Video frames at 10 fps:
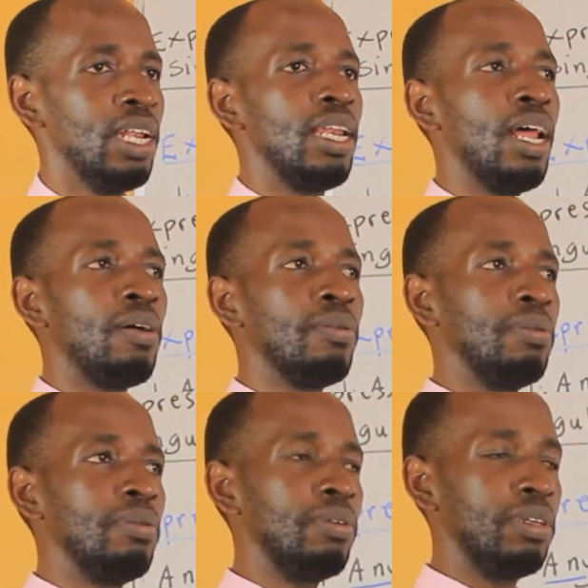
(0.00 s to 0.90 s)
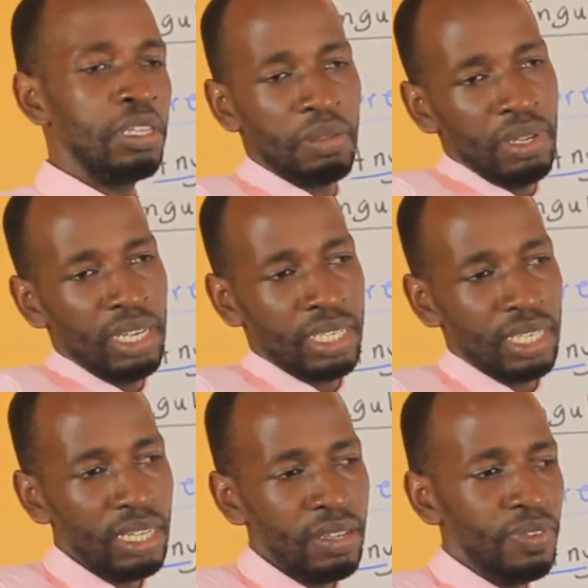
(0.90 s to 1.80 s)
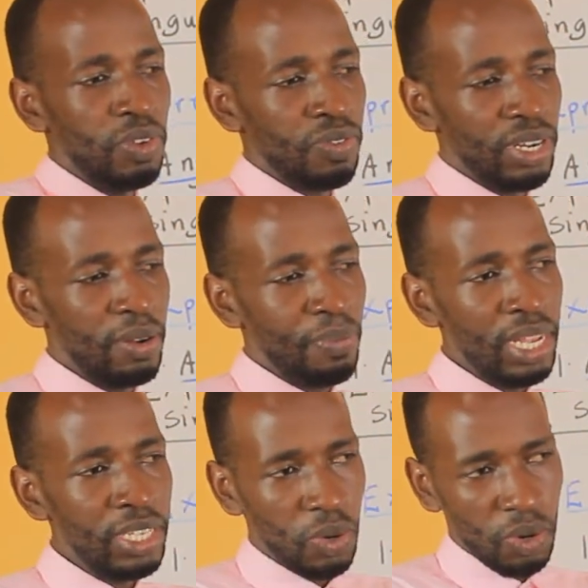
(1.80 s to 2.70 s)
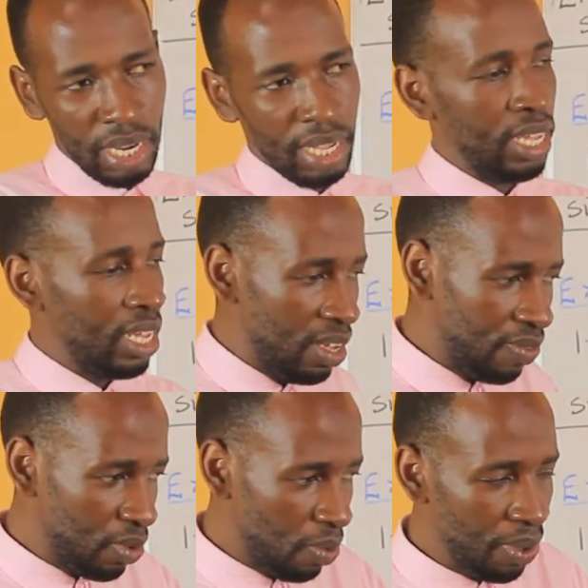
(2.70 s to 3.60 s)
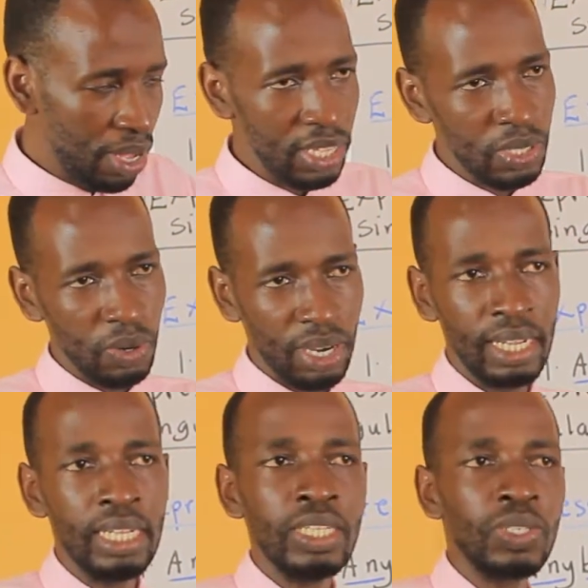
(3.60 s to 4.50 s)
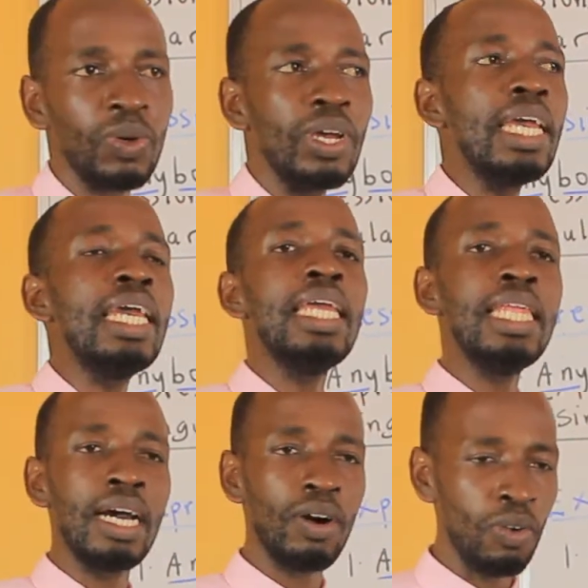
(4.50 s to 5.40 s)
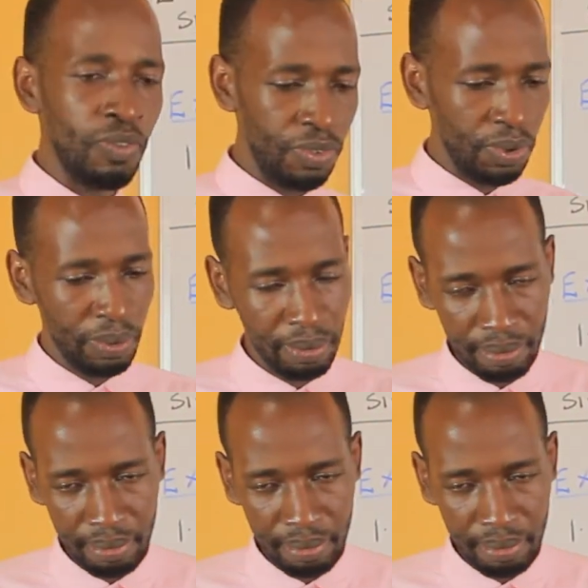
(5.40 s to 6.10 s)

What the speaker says: Now, it means if your friend pays, okay. If you pay, it's okay. So either of you.